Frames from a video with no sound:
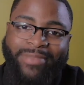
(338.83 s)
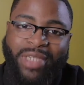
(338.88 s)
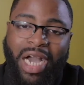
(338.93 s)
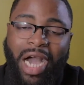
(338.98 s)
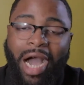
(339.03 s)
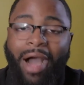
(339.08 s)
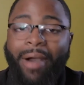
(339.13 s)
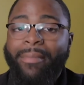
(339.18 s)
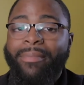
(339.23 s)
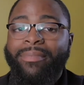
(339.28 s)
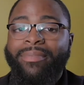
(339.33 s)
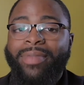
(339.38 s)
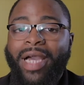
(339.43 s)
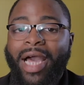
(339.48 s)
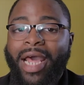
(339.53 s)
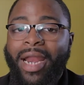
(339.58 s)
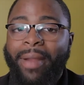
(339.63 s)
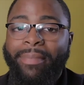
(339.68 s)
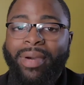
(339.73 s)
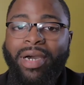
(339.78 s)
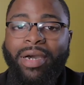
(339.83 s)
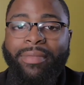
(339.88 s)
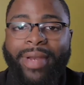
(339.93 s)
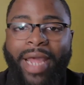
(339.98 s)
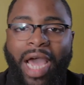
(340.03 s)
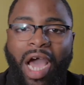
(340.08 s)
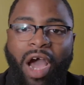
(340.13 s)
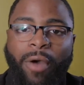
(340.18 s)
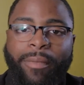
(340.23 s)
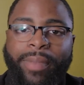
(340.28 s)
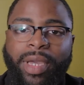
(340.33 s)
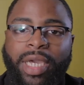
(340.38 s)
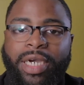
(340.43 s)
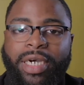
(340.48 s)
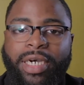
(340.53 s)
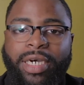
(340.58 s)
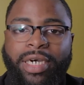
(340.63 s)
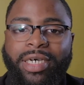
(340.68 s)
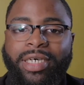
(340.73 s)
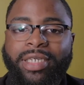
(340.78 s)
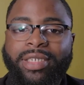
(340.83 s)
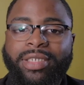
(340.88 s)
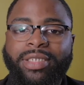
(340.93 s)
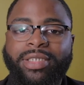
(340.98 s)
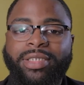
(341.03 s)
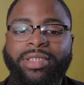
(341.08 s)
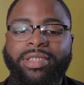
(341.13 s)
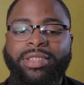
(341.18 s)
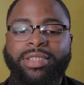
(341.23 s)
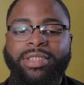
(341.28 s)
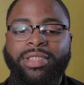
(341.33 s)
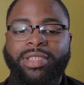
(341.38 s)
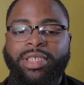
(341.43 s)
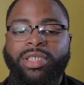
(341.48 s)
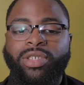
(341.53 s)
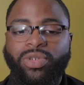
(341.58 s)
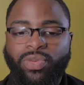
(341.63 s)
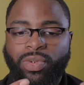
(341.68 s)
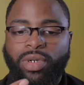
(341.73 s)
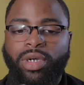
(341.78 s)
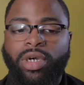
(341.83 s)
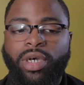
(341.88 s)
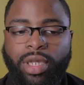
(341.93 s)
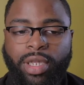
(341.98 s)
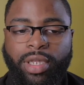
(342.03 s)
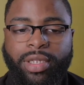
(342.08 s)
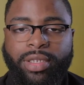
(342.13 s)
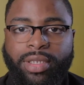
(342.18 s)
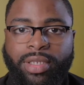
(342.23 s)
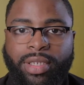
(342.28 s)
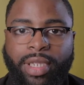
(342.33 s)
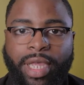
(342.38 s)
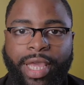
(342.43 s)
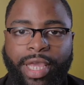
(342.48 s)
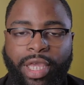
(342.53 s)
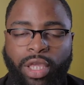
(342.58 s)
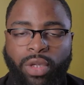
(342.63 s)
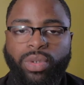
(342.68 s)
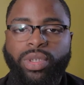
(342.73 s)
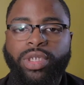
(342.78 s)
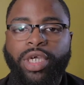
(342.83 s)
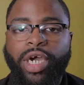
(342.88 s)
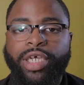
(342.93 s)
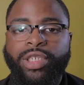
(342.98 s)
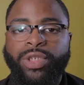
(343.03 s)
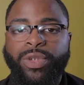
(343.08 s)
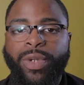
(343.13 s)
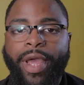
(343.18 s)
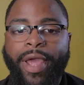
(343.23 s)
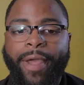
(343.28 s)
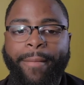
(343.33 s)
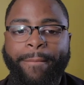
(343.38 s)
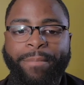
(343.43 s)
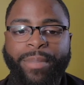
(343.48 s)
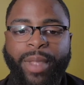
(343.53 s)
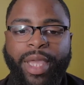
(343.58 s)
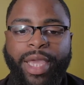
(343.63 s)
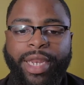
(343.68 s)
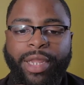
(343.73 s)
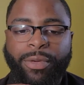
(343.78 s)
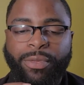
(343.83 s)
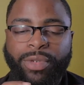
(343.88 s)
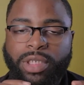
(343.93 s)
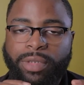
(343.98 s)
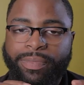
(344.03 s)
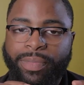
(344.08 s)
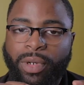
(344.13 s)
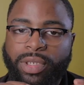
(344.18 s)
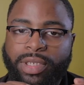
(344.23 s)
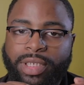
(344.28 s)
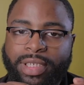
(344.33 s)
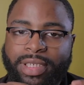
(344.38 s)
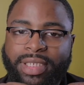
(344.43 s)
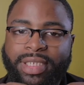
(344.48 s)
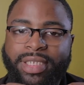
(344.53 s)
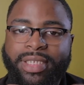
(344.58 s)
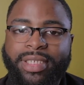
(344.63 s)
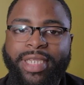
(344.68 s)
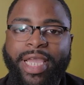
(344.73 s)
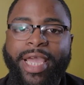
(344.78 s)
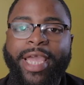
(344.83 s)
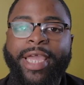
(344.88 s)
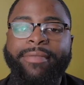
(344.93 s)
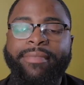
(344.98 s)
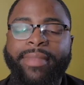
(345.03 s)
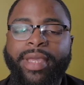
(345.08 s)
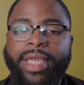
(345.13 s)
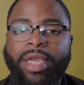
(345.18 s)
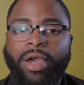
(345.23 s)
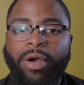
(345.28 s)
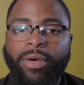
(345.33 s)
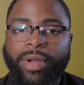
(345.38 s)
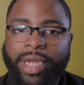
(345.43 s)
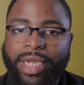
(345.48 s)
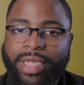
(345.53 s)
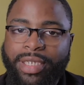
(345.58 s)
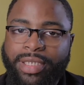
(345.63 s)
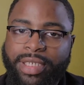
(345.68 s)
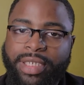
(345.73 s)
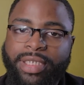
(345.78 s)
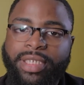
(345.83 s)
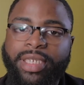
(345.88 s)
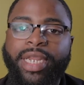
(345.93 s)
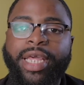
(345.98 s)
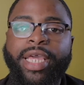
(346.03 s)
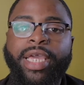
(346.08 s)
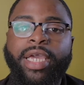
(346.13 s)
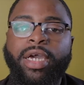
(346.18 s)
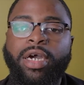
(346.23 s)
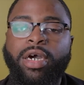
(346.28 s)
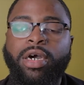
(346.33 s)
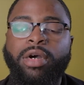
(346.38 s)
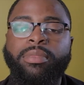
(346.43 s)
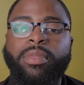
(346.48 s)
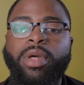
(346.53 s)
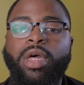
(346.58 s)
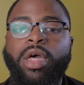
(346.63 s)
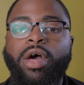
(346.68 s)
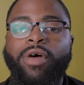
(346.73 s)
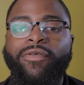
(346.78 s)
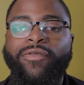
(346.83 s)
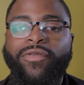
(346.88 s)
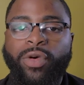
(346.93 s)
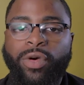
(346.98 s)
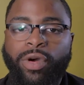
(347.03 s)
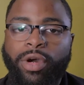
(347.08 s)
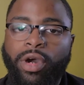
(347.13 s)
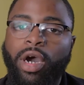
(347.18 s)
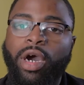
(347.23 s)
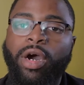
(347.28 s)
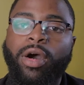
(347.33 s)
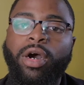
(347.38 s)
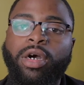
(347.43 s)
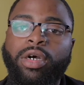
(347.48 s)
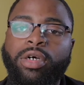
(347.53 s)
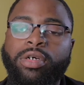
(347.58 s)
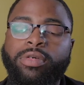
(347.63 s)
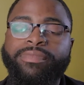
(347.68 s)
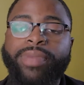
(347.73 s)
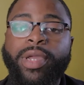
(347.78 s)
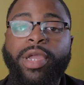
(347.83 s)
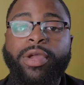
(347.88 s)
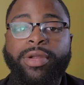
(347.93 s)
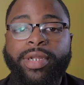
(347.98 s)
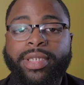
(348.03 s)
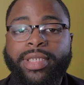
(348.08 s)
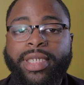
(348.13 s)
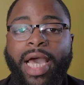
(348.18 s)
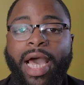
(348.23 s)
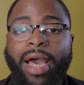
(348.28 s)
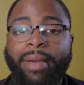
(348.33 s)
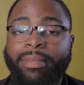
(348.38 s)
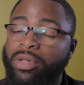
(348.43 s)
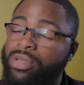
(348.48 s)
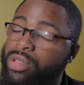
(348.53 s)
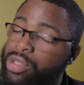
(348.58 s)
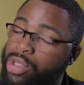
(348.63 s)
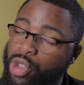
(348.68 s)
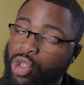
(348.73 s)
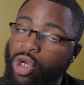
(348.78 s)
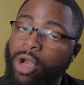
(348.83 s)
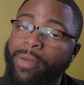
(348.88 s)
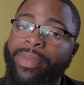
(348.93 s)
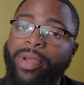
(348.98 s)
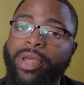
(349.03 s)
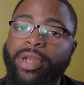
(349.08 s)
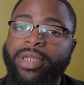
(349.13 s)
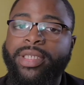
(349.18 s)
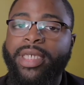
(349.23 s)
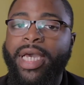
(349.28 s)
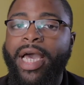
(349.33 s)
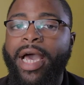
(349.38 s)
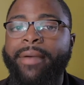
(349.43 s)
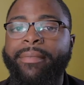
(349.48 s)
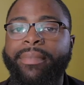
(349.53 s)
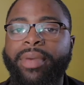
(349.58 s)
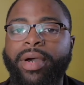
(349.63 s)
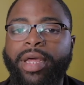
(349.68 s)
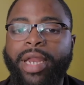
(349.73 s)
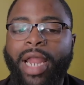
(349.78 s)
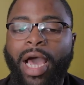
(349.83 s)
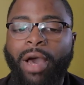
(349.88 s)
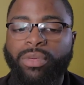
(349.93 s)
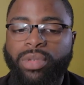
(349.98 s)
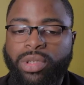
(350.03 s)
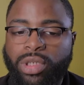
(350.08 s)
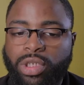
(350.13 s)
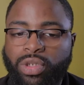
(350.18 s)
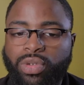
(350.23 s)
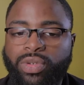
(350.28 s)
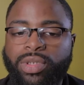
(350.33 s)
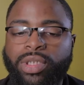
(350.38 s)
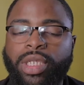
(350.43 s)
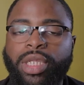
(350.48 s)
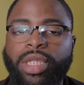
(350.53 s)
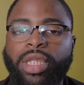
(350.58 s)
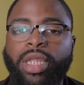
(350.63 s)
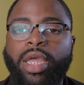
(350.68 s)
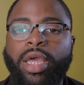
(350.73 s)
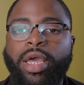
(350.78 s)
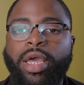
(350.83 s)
I'm kind of bummed out because this was a huge contract and it was supposed to sustain me on a consistent income for a period of time. It was a short period of time, but I was using